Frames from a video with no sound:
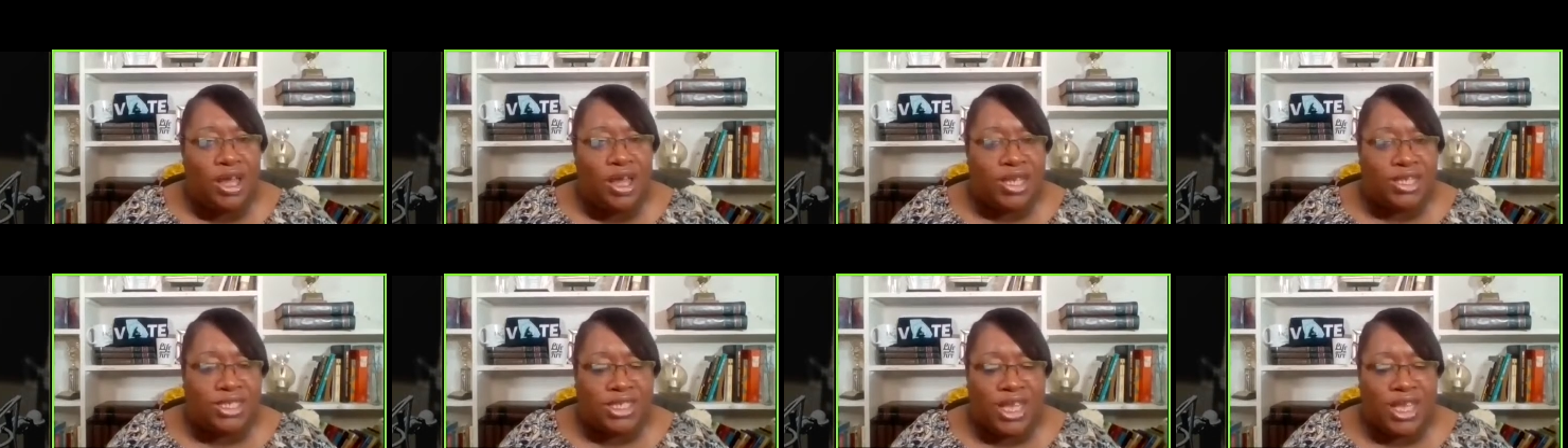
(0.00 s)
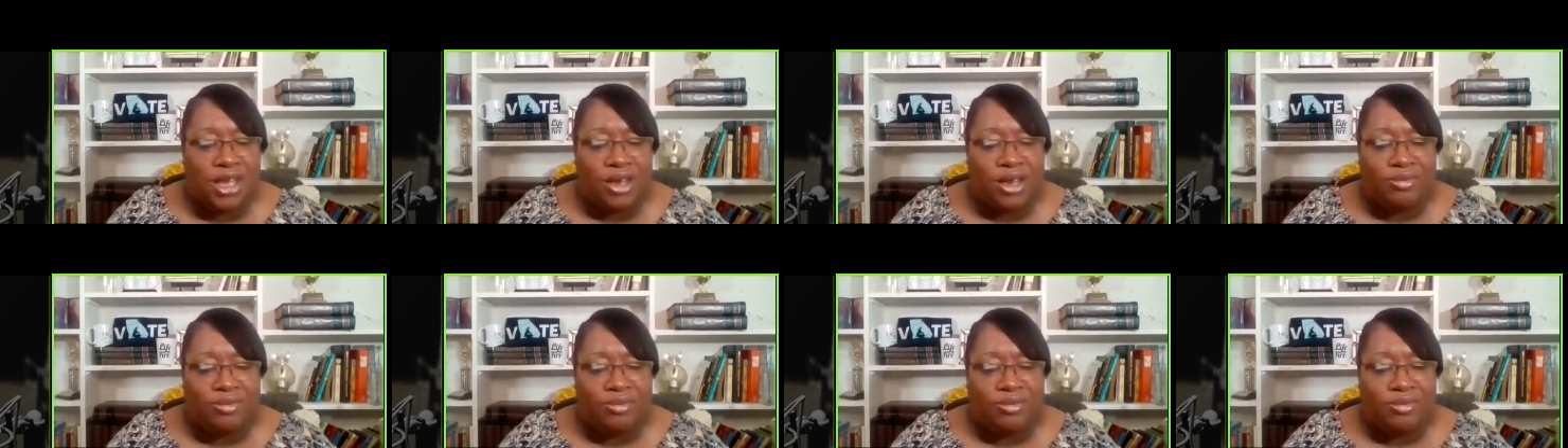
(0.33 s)

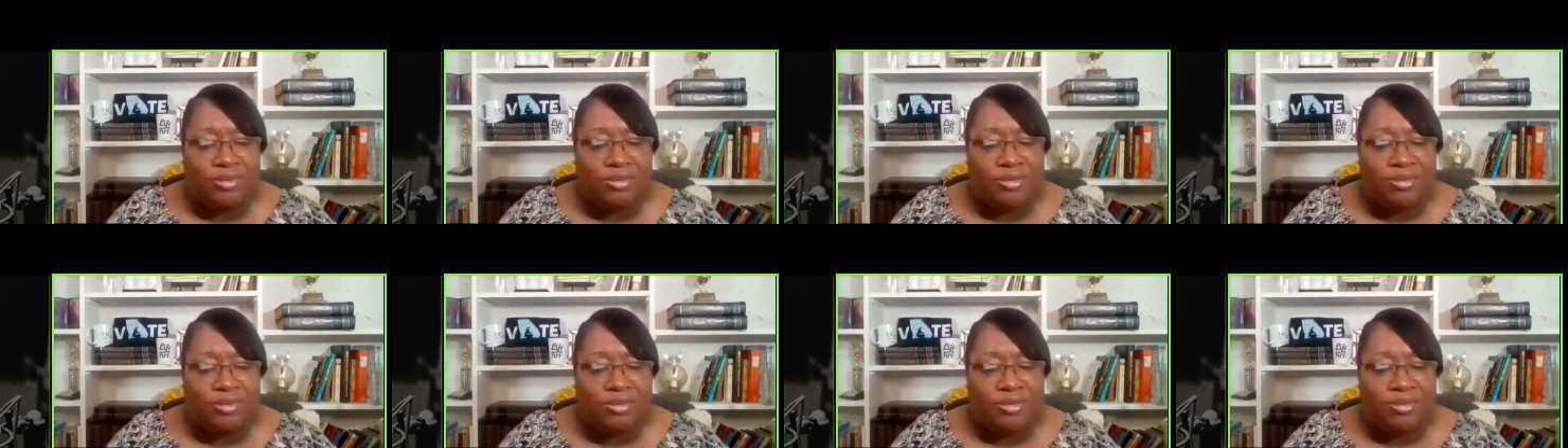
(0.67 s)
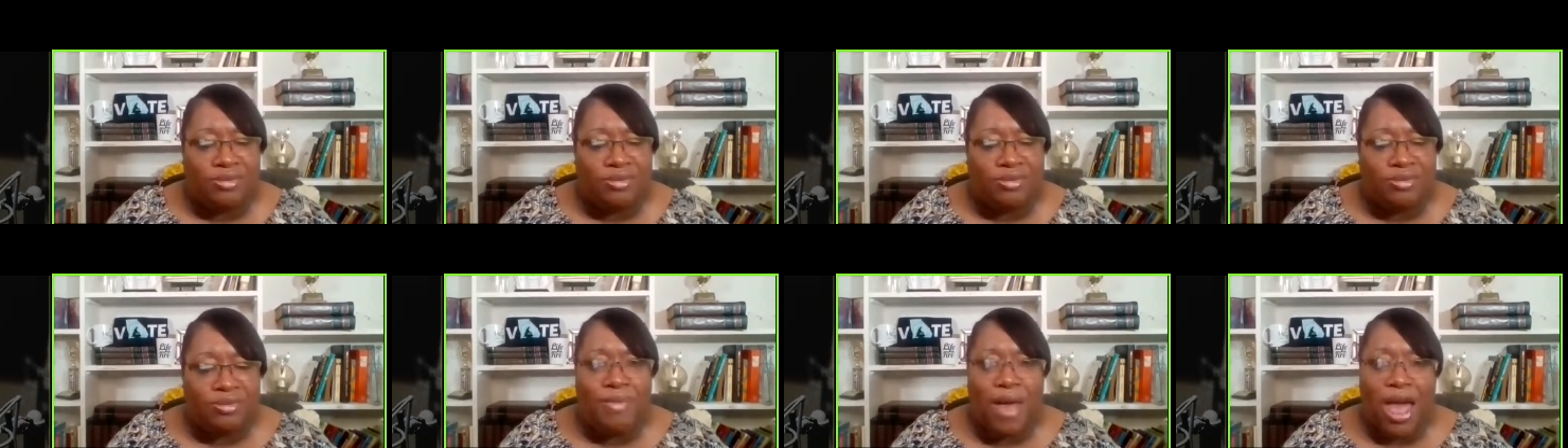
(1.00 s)
concepts?
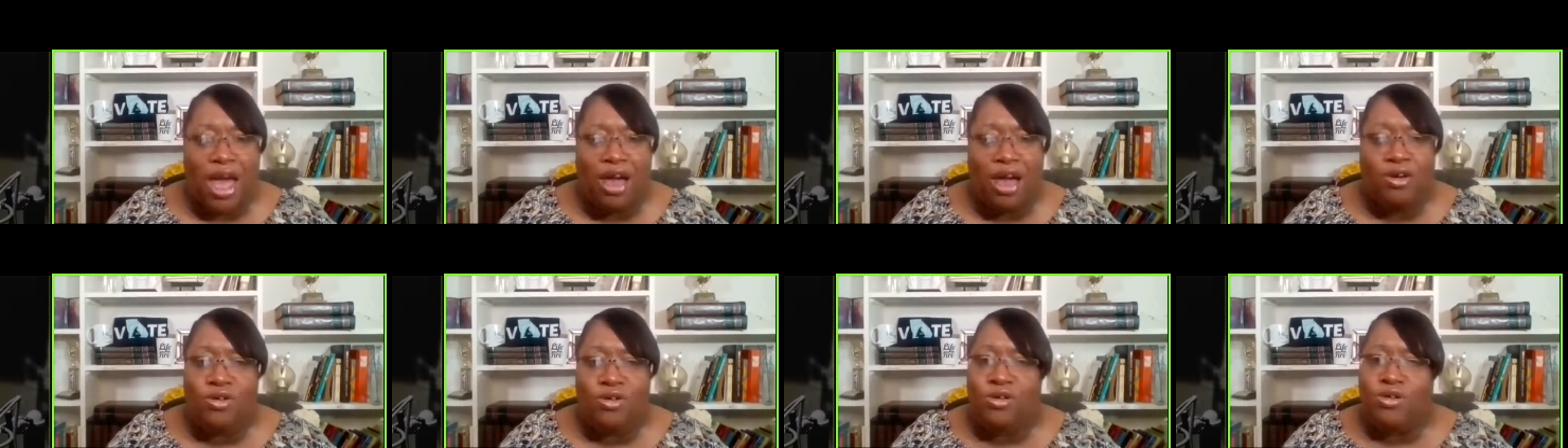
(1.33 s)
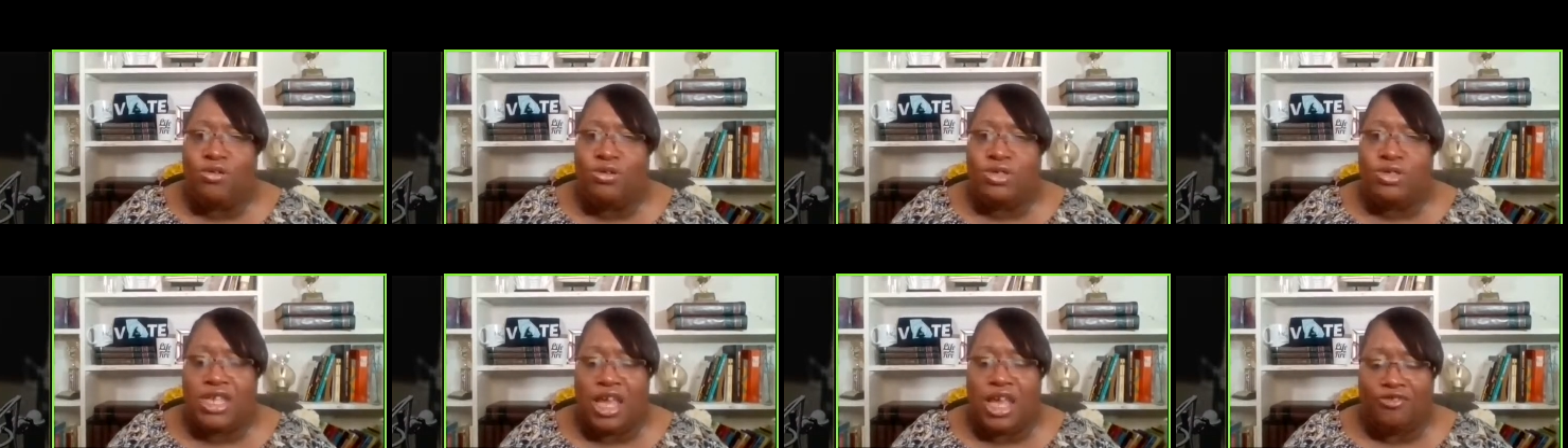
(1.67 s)
By
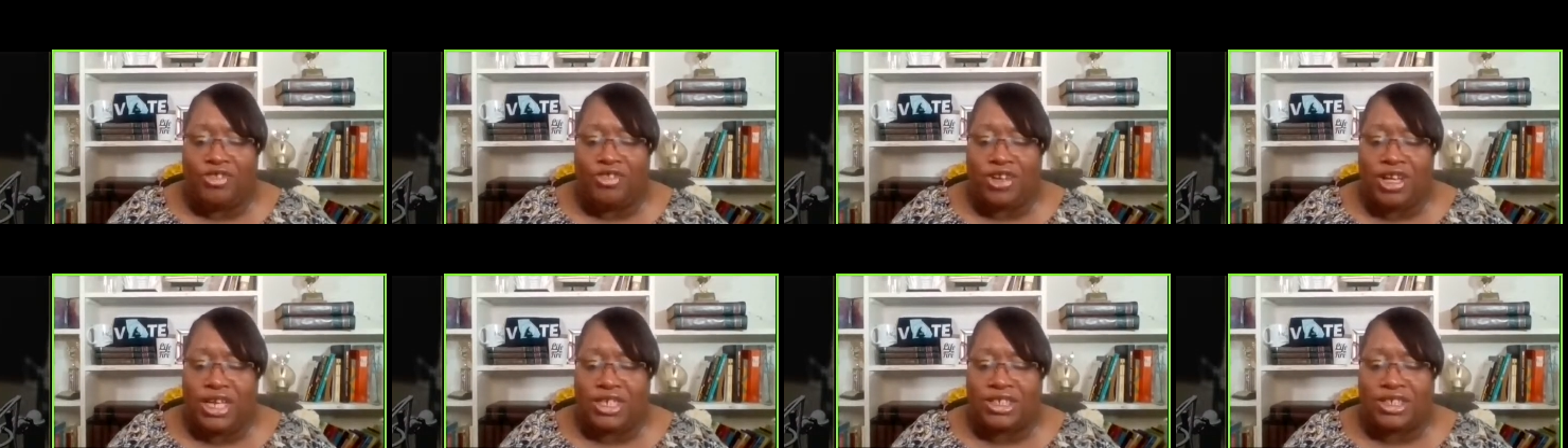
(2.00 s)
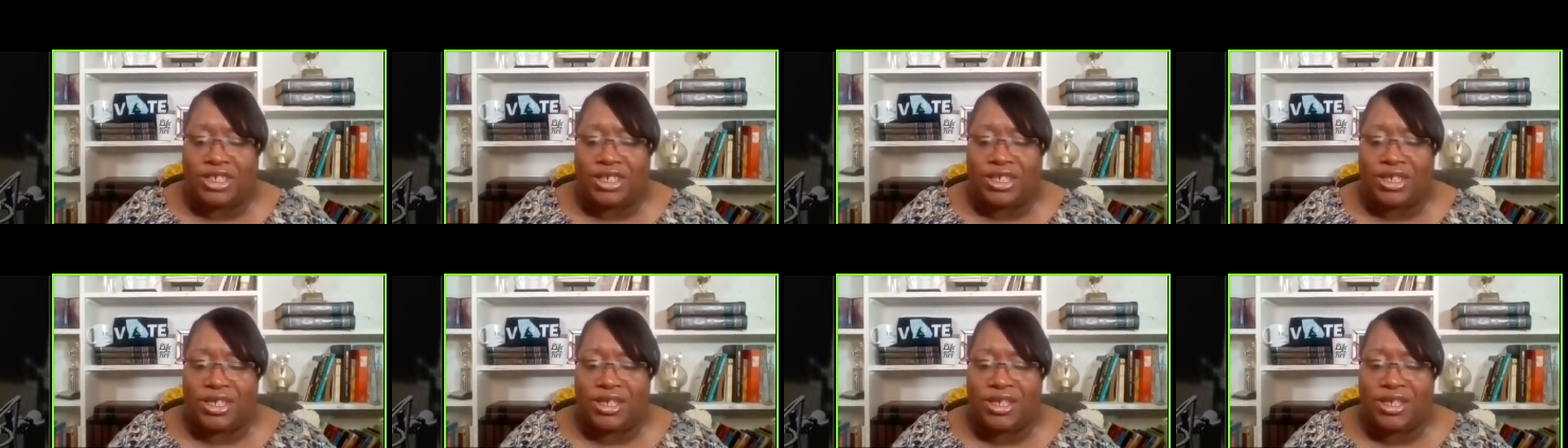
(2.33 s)
whose
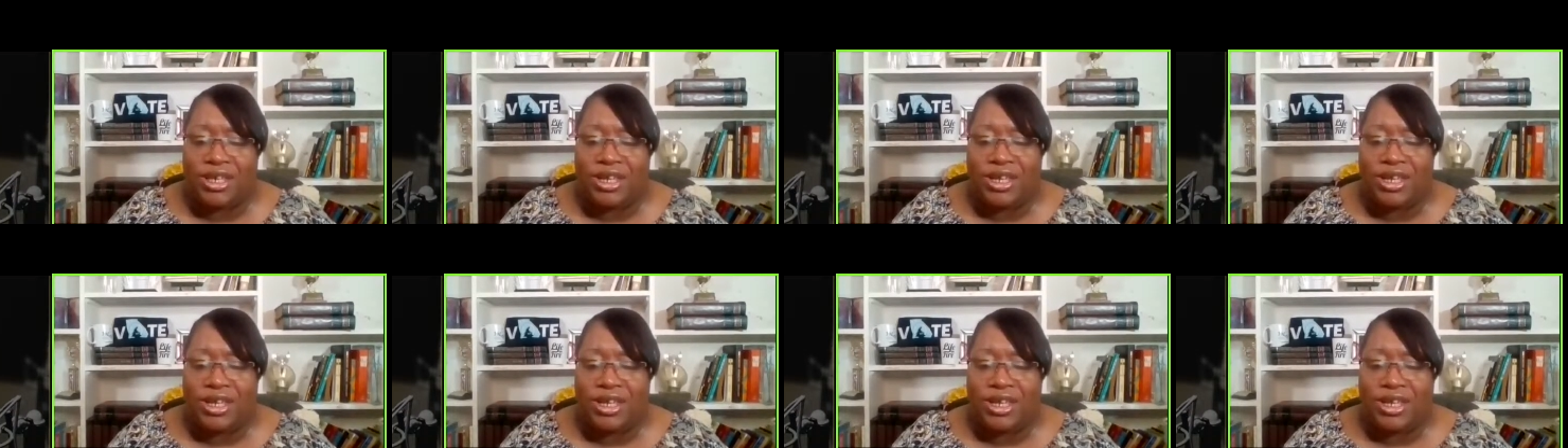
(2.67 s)
definition?